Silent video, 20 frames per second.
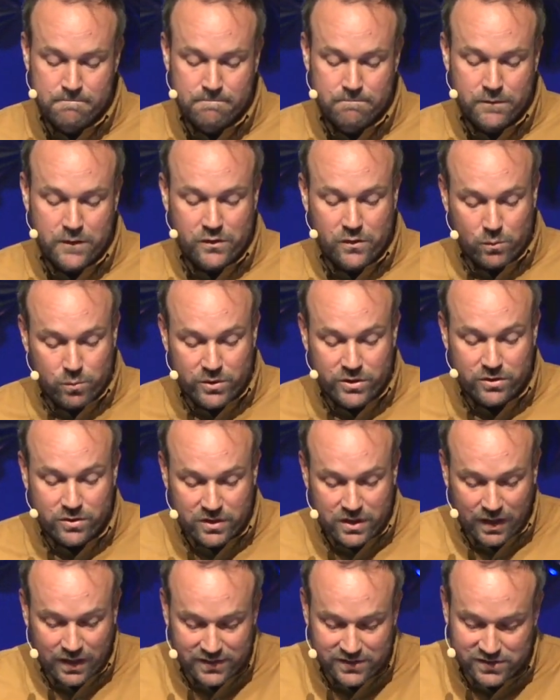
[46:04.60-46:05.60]
That the real
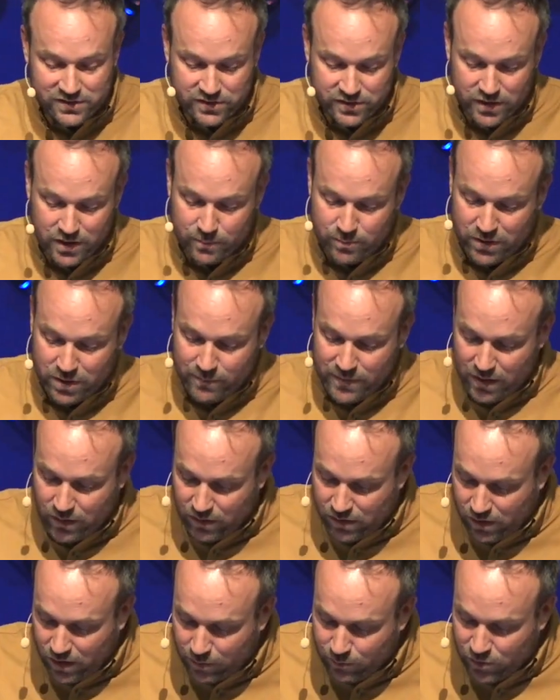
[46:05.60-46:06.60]
God stood up on Mount
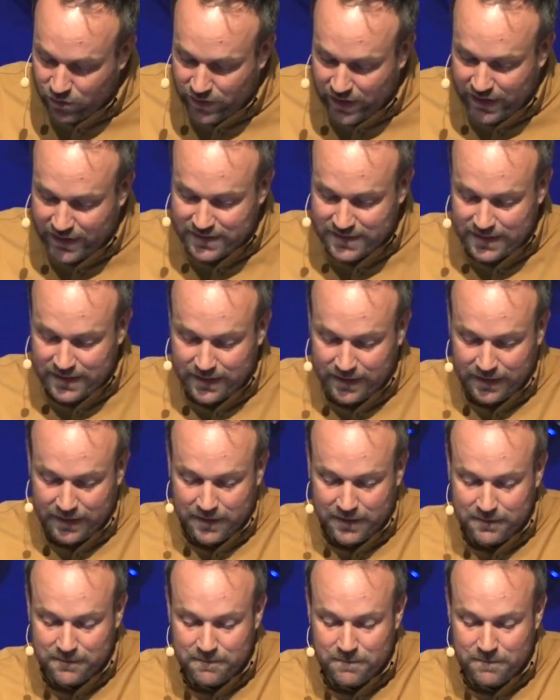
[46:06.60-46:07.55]
Carmel that day.